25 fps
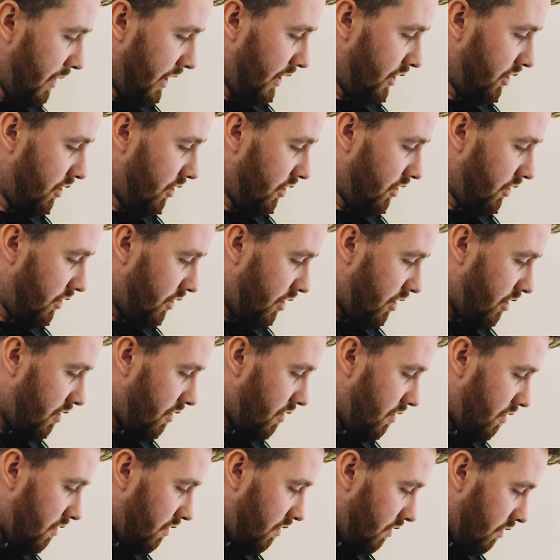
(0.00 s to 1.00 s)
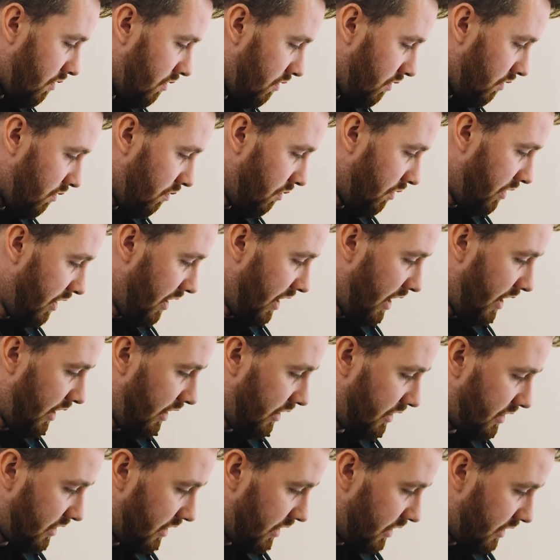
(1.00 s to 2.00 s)
my god. What the
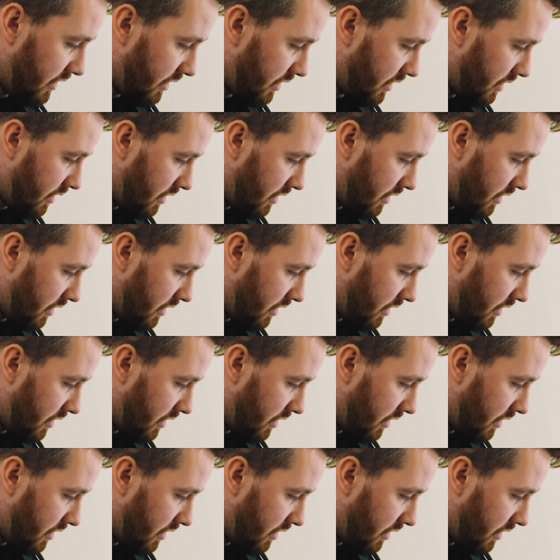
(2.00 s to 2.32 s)
hell is this?